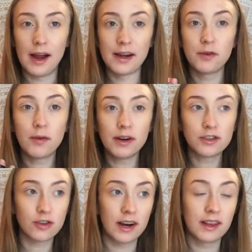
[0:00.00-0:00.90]
I did want
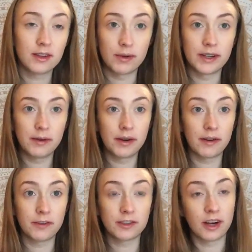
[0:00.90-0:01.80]
to try this one day when
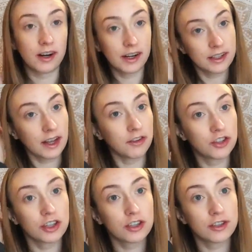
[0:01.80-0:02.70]
I first got it because I
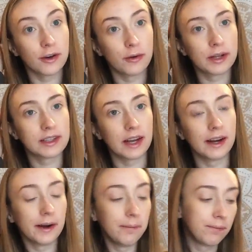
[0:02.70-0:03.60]
was just so
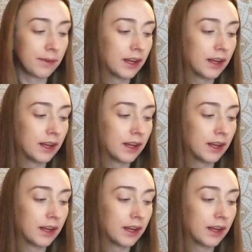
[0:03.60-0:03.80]
excited.